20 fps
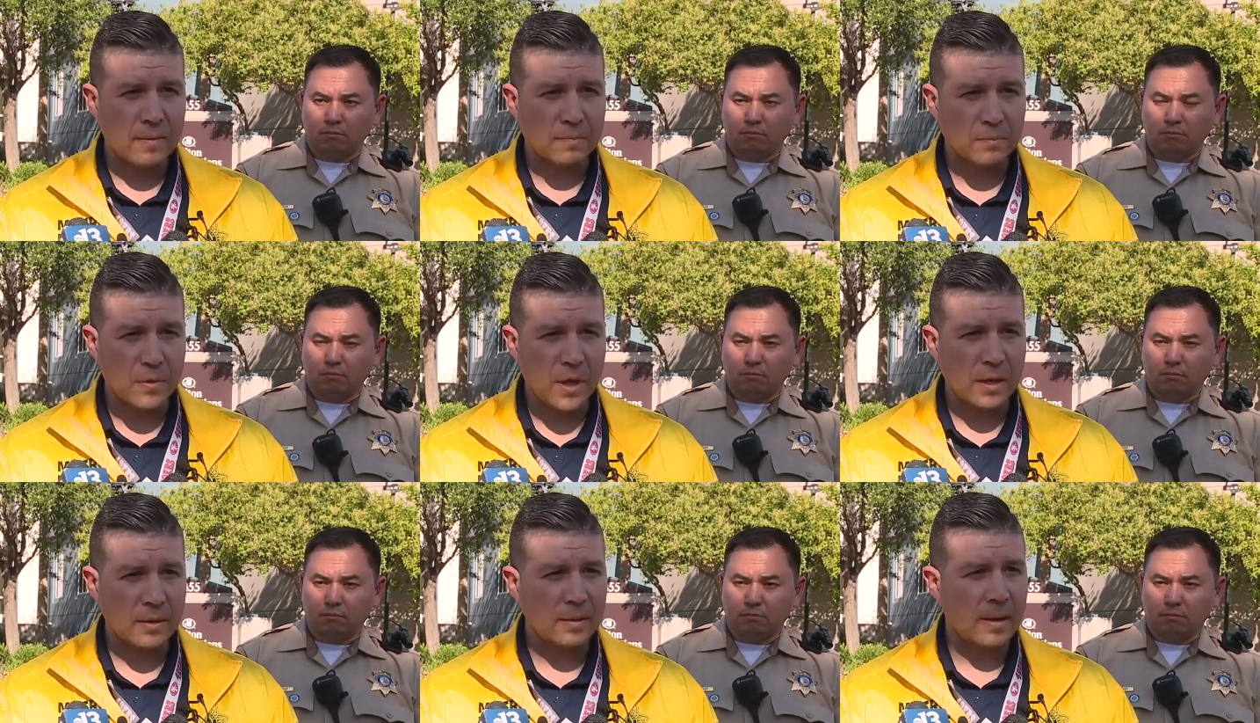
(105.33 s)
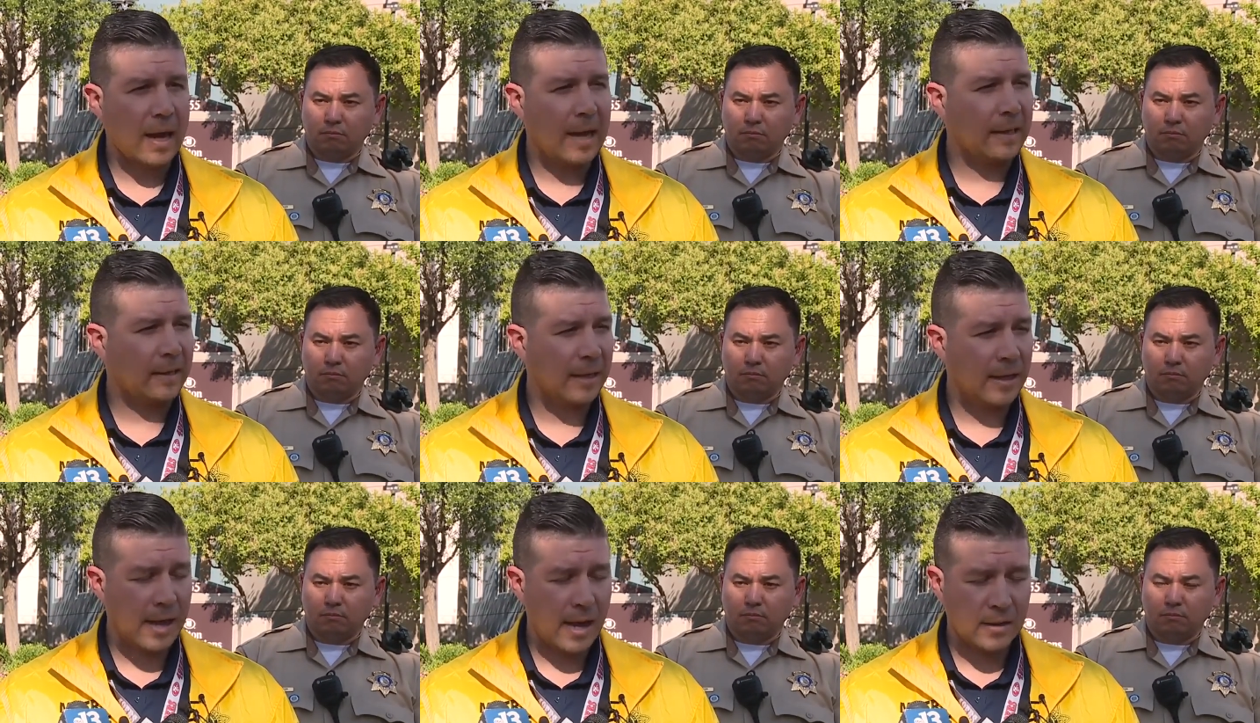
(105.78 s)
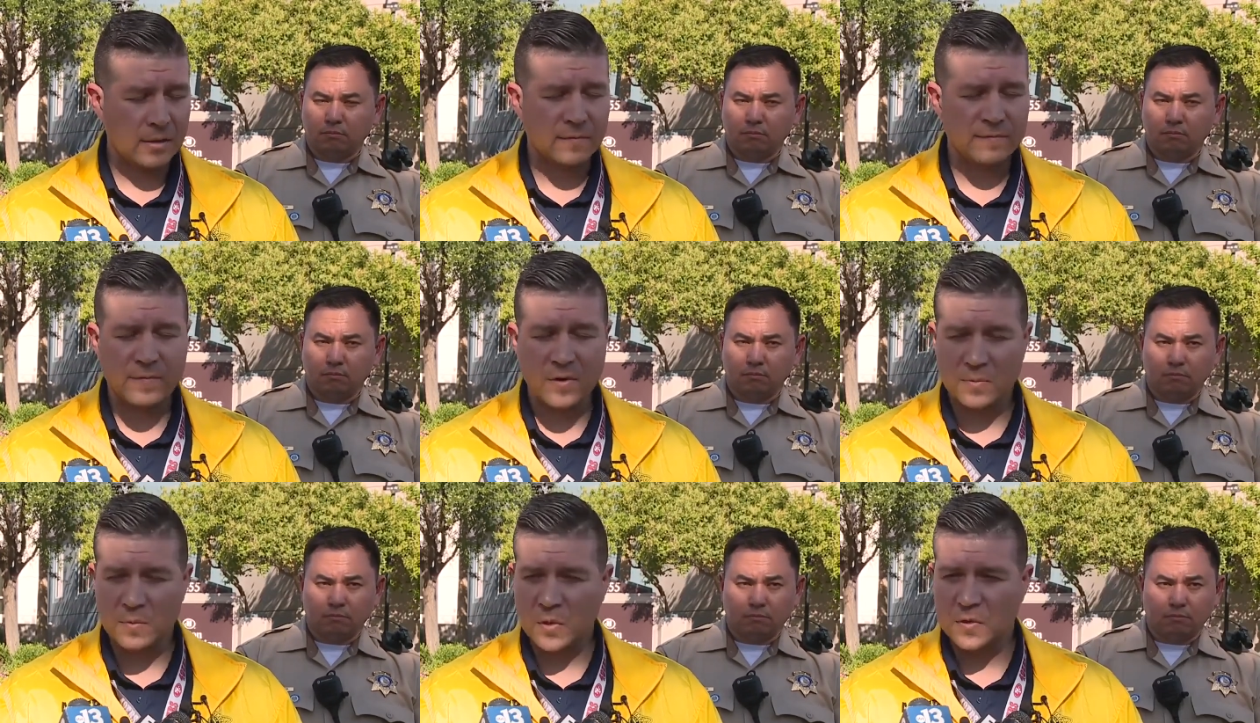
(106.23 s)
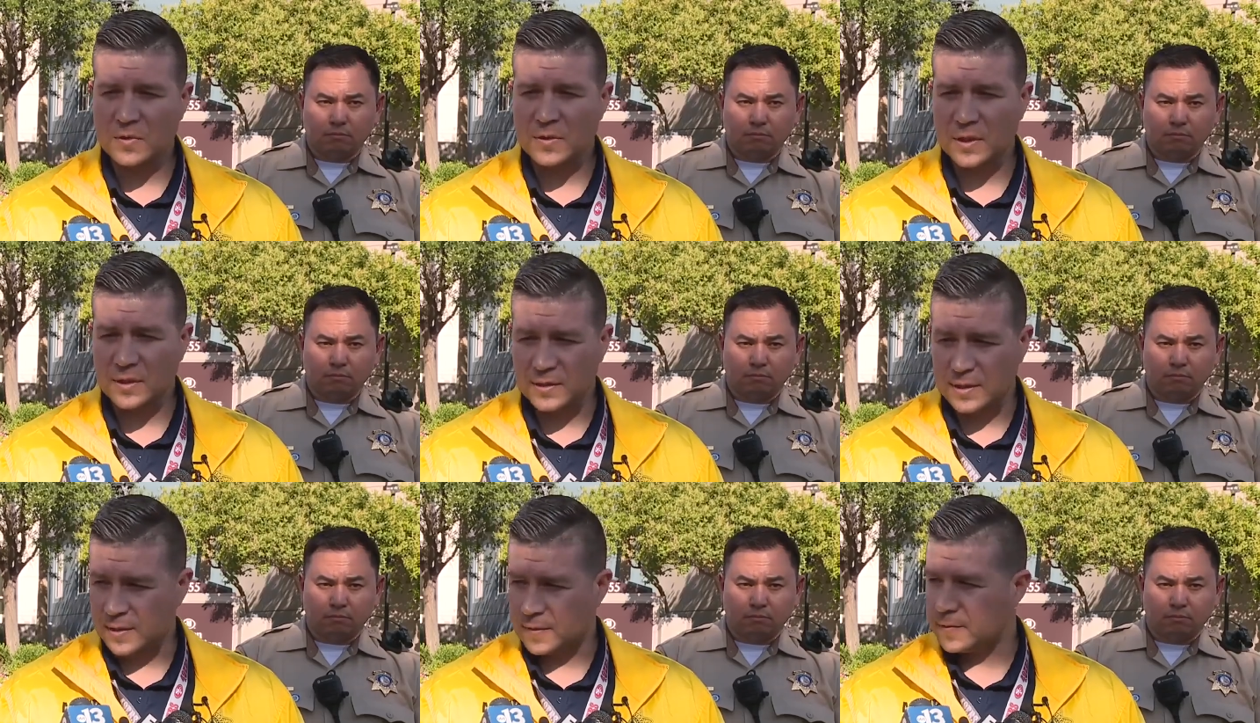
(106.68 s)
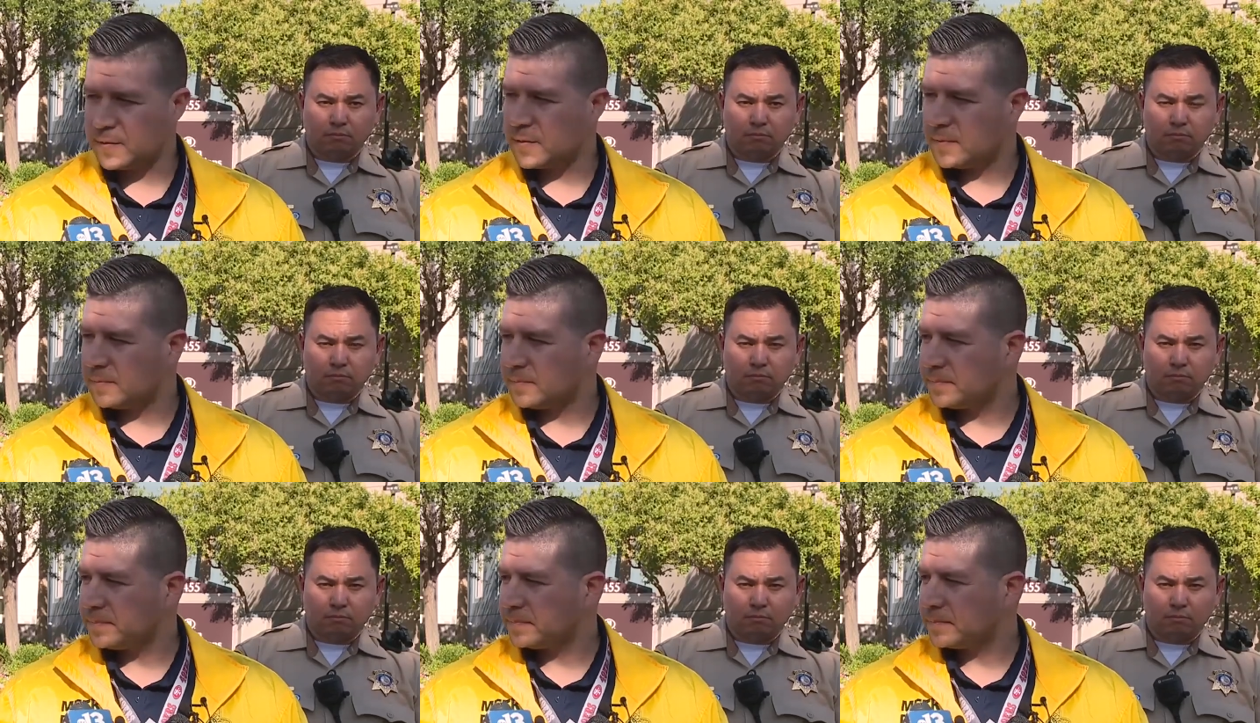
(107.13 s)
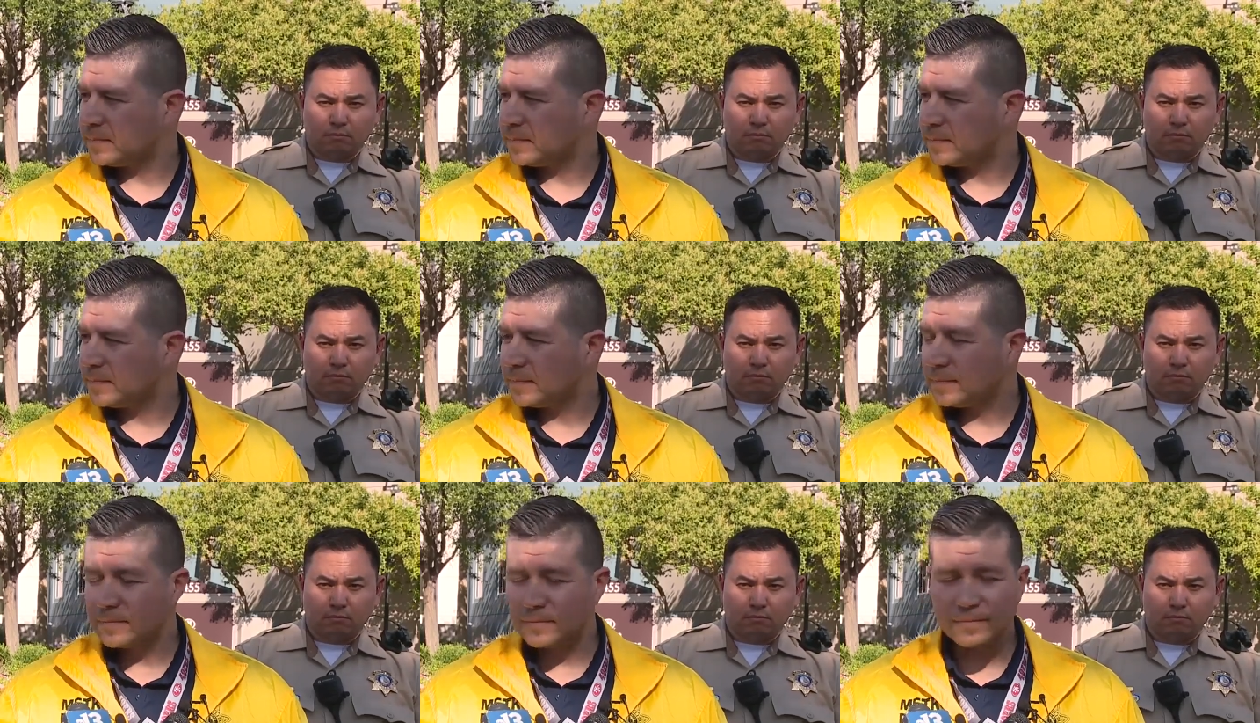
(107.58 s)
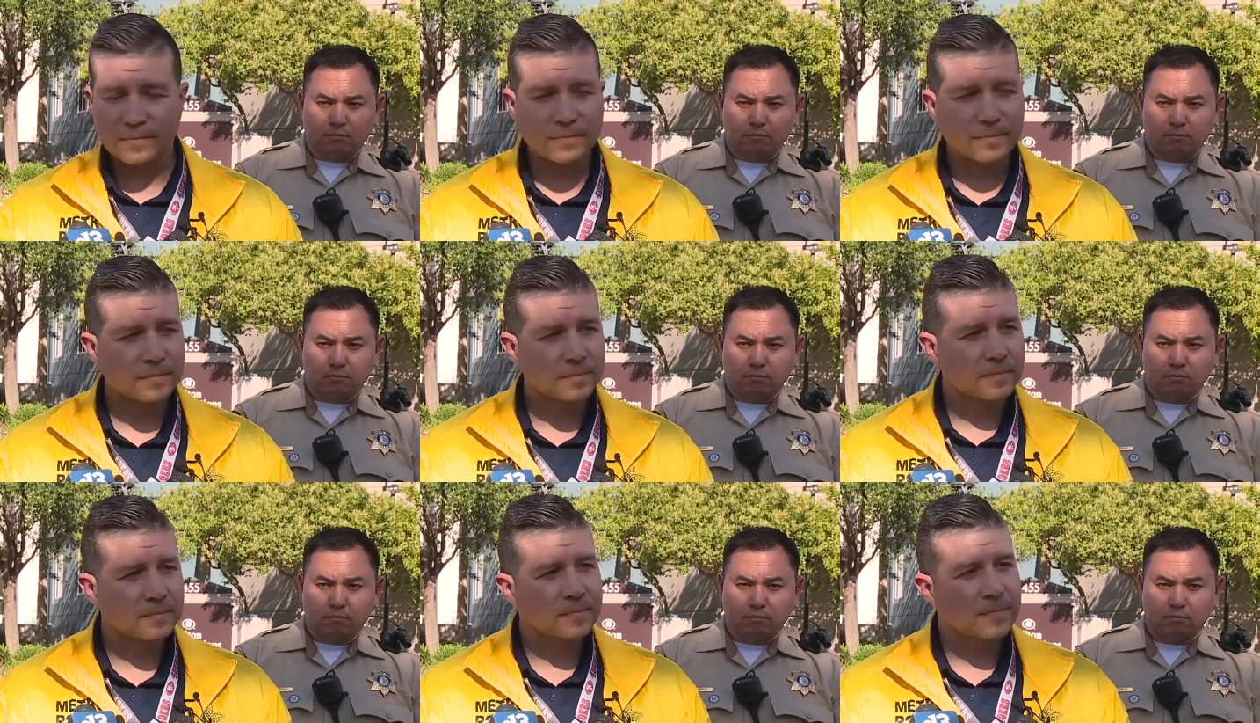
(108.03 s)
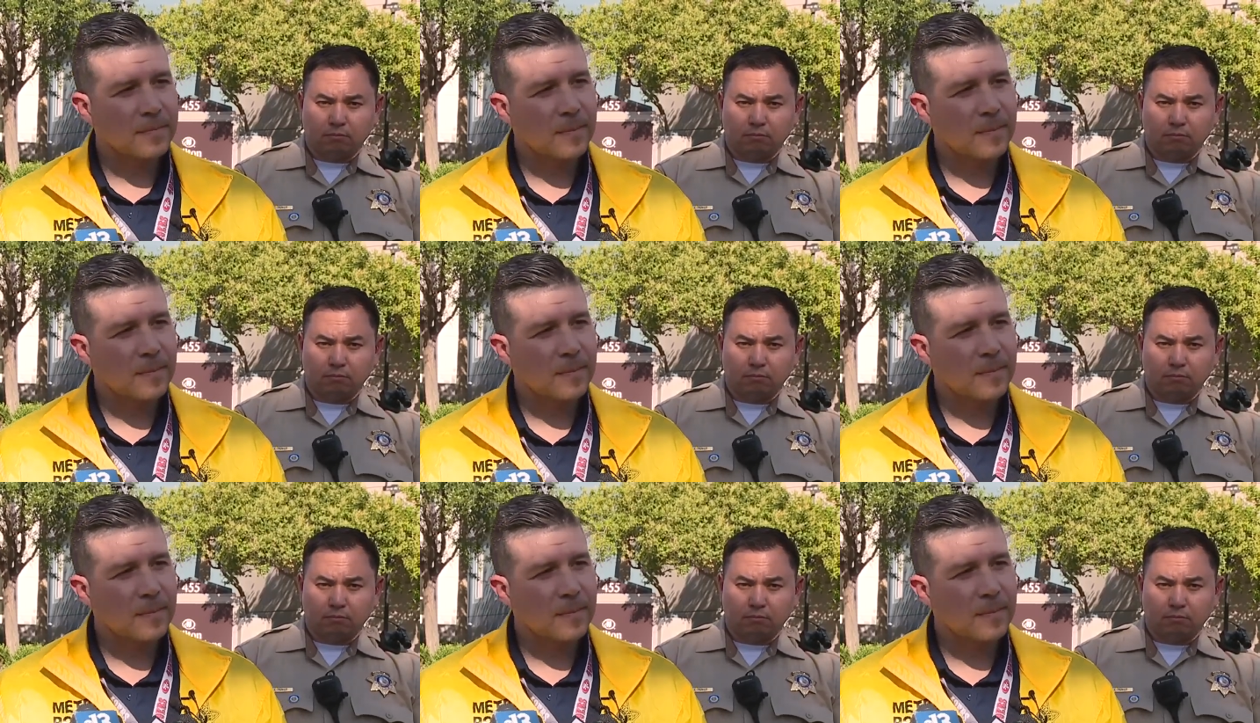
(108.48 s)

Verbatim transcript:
Speaker 1: and I cannot confirm those details. Did you mention the age